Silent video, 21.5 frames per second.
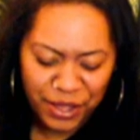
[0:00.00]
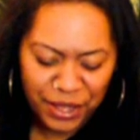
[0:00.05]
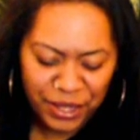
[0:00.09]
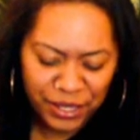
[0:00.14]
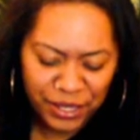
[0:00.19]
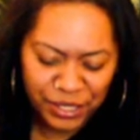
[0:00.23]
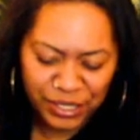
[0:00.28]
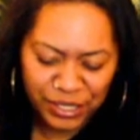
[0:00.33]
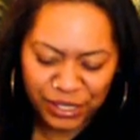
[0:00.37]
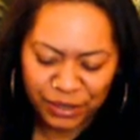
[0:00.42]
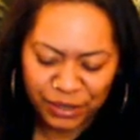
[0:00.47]

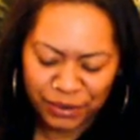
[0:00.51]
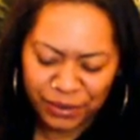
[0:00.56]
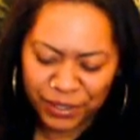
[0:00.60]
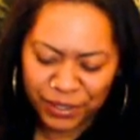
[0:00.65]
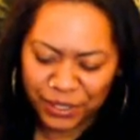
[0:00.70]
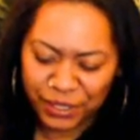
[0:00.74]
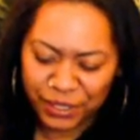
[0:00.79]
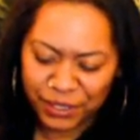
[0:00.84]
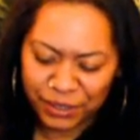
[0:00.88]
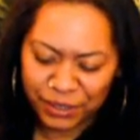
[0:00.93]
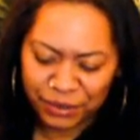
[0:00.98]
So, I
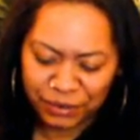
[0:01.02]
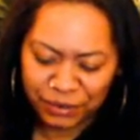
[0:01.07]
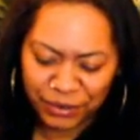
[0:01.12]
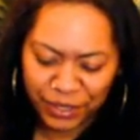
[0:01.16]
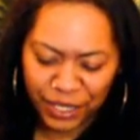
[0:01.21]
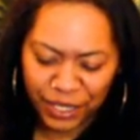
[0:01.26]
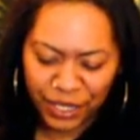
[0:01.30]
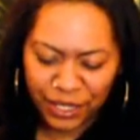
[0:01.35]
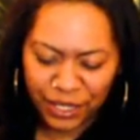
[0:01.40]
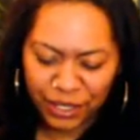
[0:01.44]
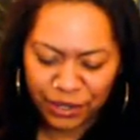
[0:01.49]
mean,
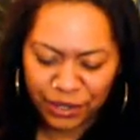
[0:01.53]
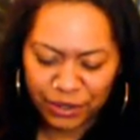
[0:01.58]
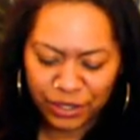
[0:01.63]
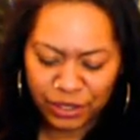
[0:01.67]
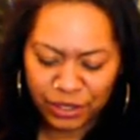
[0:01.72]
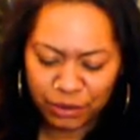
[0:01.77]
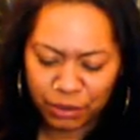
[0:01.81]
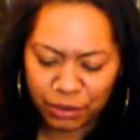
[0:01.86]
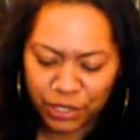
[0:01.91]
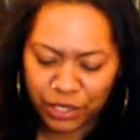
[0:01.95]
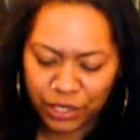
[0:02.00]
thank you,
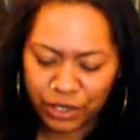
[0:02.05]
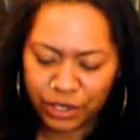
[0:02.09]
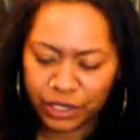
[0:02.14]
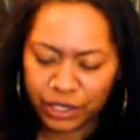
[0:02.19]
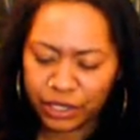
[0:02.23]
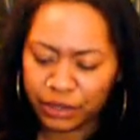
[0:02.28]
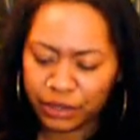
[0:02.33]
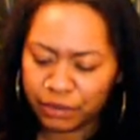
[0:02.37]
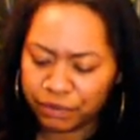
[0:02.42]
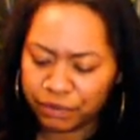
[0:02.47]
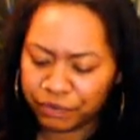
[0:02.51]

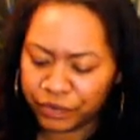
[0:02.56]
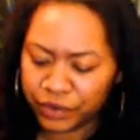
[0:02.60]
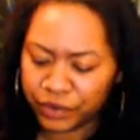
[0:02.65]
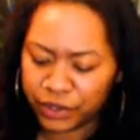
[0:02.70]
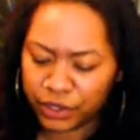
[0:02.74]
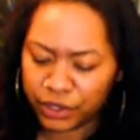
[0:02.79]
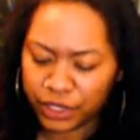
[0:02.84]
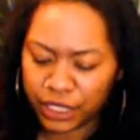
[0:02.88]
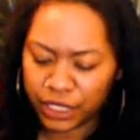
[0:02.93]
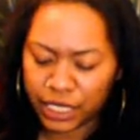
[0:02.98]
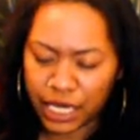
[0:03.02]
Spirit.
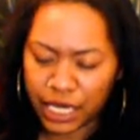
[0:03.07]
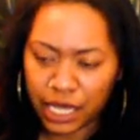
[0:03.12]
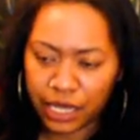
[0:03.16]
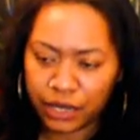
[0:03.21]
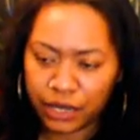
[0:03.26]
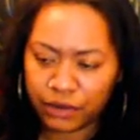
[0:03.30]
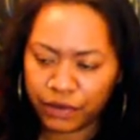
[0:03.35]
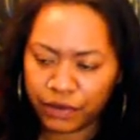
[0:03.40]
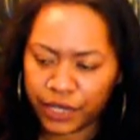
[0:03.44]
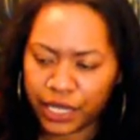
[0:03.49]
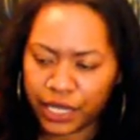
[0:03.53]
The
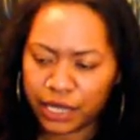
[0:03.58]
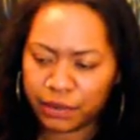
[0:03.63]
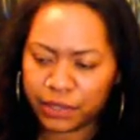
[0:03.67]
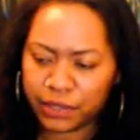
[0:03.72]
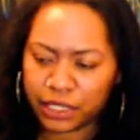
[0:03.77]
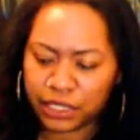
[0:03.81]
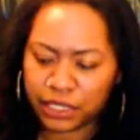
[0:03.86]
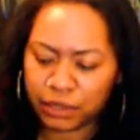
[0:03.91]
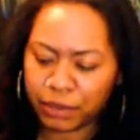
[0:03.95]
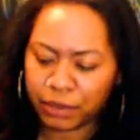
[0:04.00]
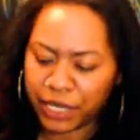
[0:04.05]
Nine of Cups.
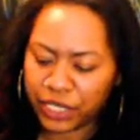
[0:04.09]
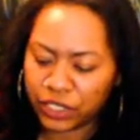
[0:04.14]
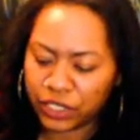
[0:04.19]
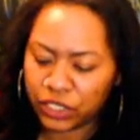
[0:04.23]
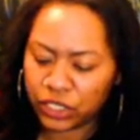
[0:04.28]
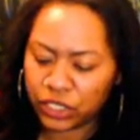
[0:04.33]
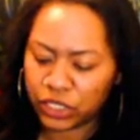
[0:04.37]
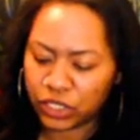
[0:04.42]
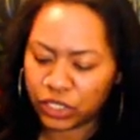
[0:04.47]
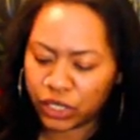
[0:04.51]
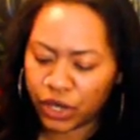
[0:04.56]
That's a
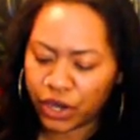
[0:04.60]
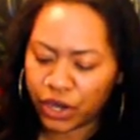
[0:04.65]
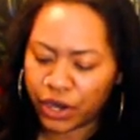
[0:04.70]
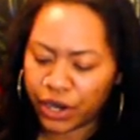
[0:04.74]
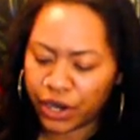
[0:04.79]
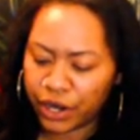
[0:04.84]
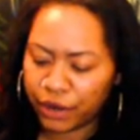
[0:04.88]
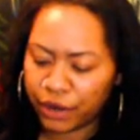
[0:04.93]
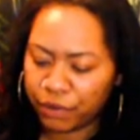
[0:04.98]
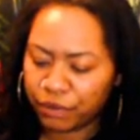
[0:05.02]
Pisces card.